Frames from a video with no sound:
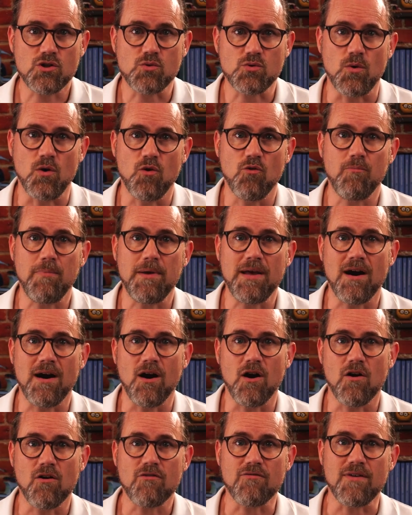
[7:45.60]
12-bit
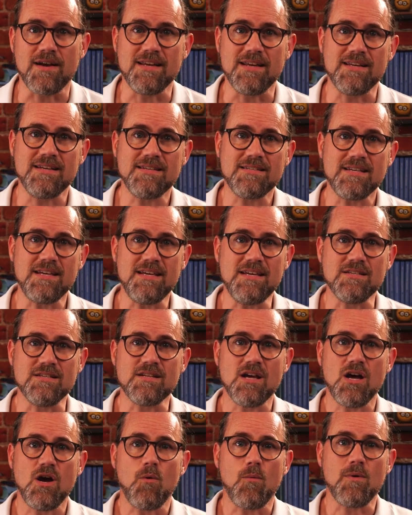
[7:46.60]
RF ADCs
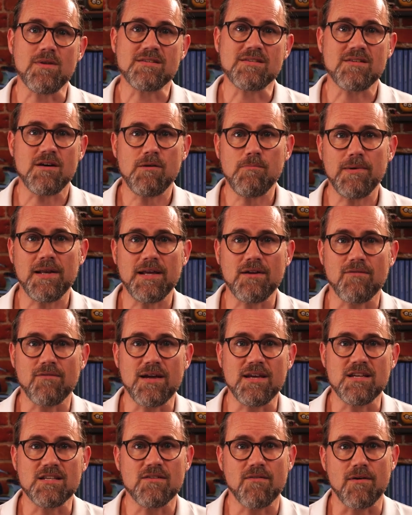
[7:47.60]
with sampling
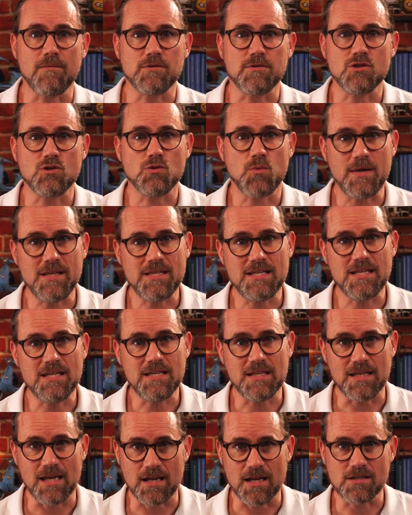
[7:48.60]
rates of up to 20
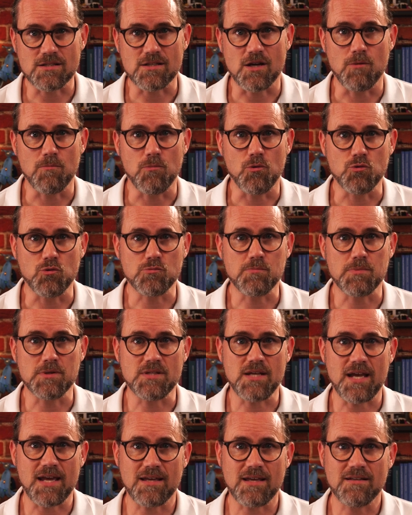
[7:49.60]
gigasamples per
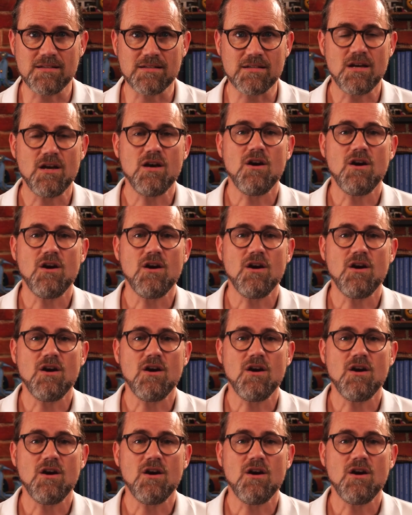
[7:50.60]
second,